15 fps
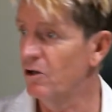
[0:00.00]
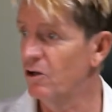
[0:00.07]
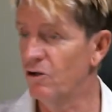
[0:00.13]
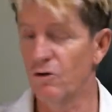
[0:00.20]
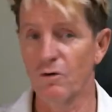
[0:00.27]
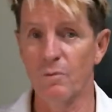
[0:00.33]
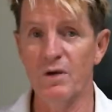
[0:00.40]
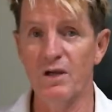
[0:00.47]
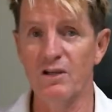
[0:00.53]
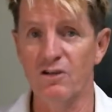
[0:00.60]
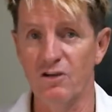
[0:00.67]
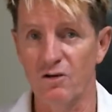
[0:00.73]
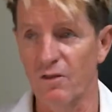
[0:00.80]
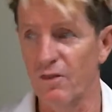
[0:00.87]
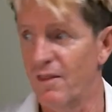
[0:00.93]
your
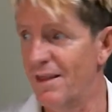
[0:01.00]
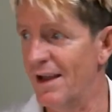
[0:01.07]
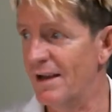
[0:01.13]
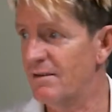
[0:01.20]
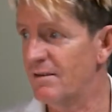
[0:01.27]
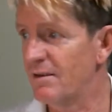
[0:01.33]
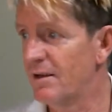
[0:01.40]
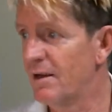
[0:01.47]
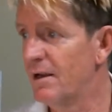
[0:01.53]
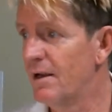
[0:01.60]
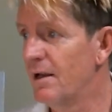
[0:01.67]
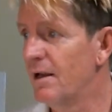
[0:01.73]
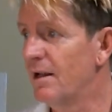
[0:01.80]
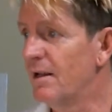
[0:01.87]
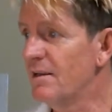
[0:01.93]
opinion on that.
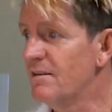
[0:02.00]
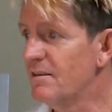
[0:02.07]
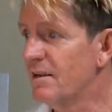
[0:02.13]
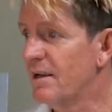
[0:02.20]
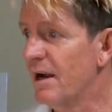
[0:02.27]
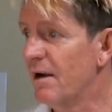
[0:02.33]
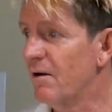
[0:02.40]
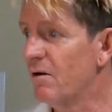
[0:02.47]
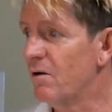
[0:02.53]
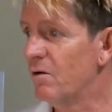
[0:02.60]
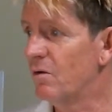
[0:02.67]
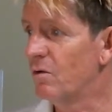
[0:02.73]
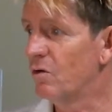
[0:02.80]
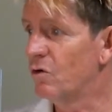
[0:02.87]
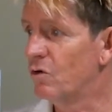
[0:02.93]
Lisa
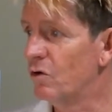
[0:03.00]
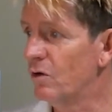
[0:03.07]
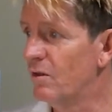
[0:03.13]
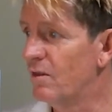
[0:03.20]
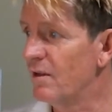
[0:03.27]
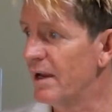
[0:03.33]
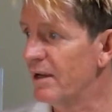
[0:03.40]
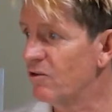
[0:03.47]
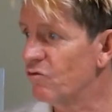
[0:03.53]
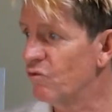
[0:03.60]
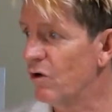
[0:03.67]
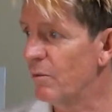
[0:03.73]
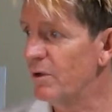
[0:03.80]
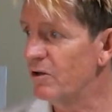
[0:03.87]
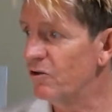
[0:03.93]
Carroll, good, thanks,
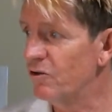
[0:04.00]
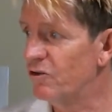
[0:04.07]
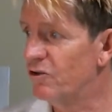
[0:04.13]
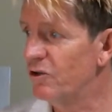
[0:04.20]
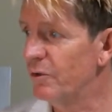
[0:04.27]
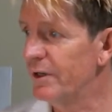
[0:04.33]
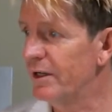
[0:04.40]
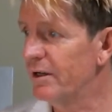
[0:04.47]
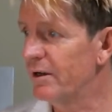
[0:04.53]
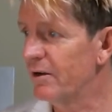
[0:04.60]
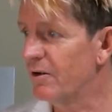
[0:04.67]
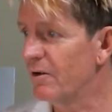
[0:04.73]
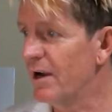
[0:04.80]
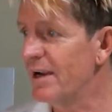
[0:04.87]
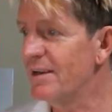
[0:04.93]
Robert. Doing
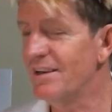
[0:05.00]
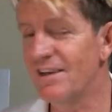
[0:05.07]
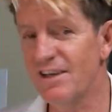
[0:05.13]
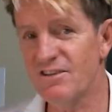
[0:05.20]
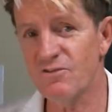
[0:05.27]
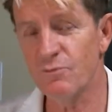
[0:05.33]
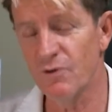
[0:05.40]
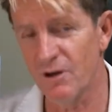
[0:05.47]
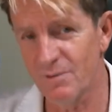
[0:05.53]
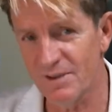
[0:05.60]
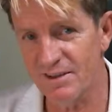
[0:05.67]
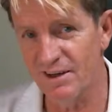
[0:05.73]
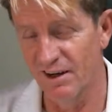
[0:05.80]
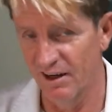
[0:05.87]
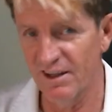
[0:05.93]
great. Yes,
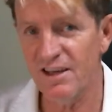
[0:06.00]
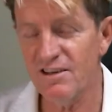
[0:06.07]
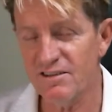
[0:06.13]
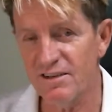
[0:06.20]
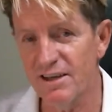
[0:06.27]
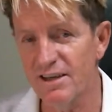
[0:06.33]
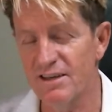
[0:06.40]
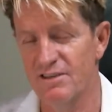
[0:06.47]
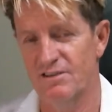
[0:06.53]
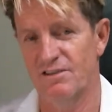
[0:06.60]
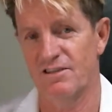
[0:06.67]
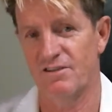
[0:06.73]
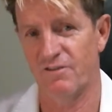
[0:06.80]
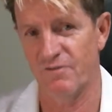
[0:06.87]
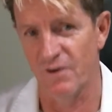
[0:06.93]
Robert, Lisa
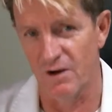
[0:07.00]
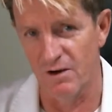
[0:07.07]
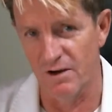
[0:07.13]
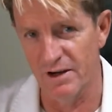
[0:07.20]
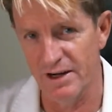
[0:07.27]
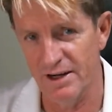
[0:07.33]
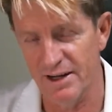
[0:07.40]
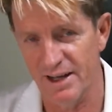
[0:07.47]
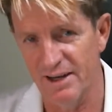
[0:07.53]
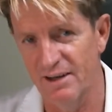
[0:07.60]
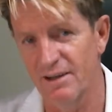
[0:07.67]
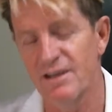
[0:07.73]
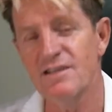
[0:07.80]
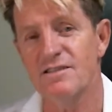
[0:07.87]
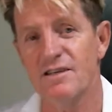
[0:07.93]
is fine. And
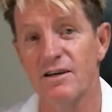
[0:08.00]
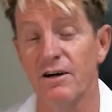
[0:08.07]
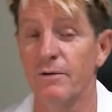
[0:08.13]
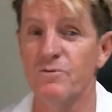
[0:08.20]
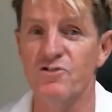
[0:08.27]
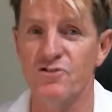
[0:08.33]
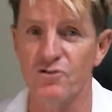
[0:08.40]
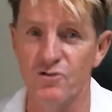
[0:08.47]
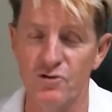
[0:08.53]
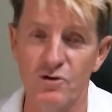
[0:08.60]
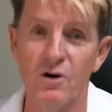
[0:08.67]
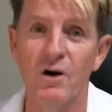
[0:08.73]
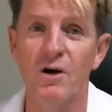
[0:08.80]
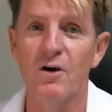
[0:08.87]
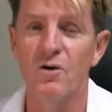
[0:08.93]
Lisa, I'm
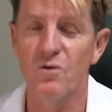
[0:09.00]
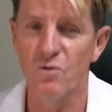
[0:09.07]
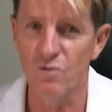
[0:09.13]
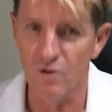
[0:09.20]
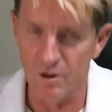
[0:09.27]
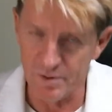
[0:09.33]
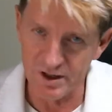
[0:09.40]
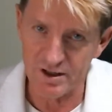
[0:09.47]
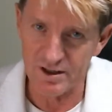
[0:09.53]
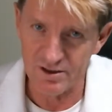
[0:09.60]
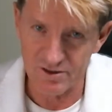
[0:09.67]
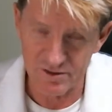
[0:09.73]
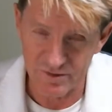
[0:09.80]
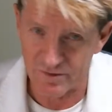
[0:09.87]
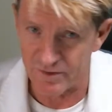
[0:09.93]
sure Robert
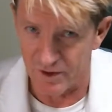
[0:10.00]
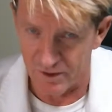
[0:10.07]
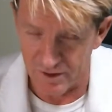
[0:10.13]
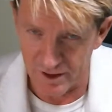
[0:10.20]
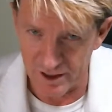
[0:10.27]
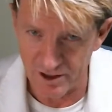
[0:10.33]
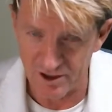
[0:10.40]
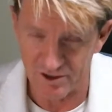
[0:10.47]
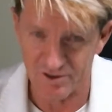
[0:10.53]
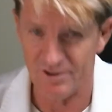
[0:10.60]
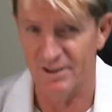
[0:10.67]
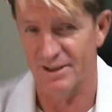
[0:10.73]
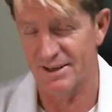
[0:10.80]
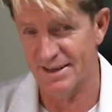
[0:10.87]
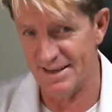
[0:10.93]
is fine. You
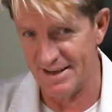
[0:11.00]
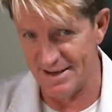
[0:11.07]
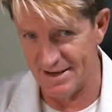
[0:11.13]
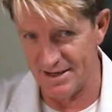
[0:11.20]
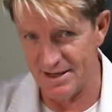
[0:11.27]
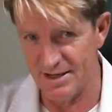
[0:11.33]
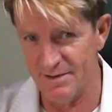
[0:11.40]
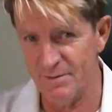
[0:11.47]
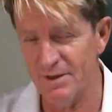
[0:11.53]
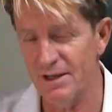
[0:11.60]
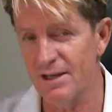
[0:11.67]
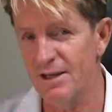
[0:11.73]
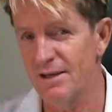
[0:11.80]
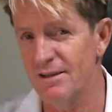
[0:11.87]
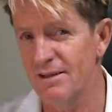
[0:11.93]
can calm
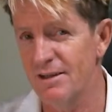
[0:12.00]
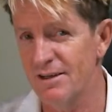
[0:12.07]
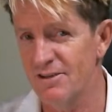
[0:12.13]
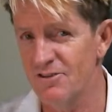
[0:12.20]
down.